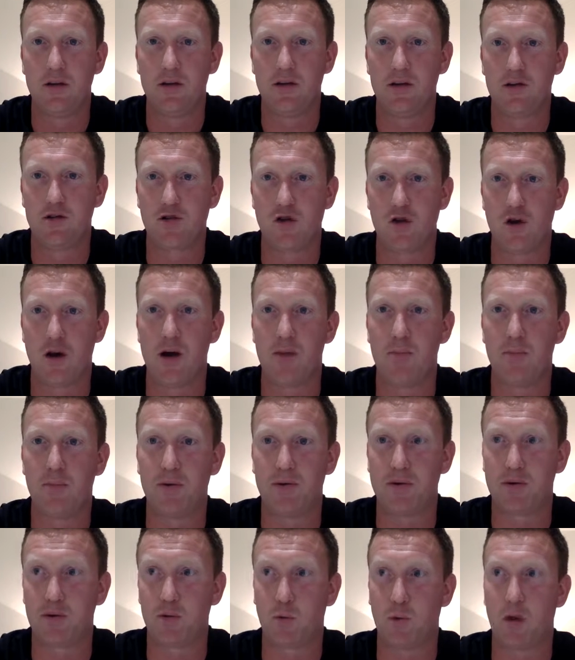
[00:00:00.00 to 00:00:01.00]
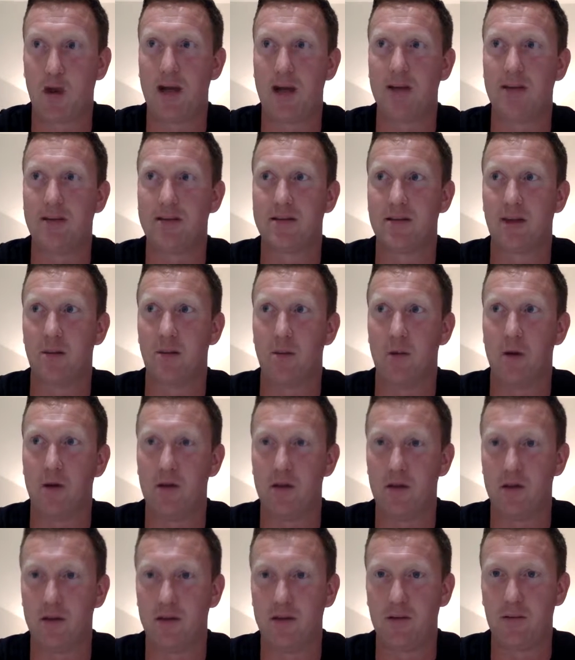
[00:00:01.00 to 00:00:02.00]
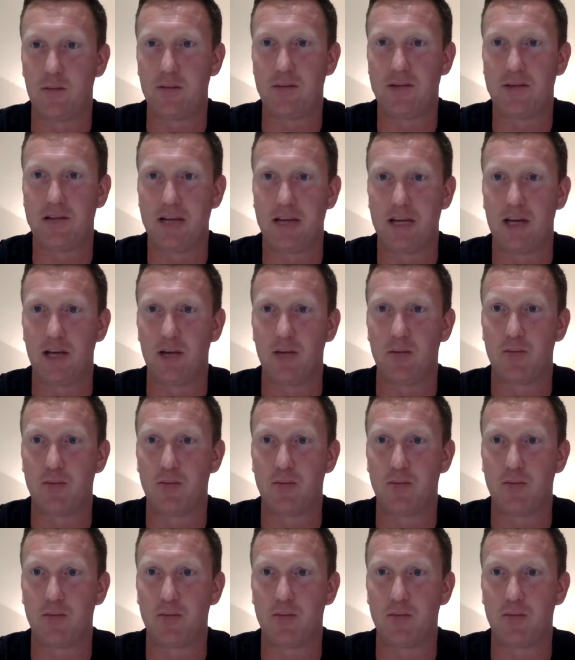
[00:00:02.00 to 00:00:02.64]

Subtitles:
try and persuade someone that this particular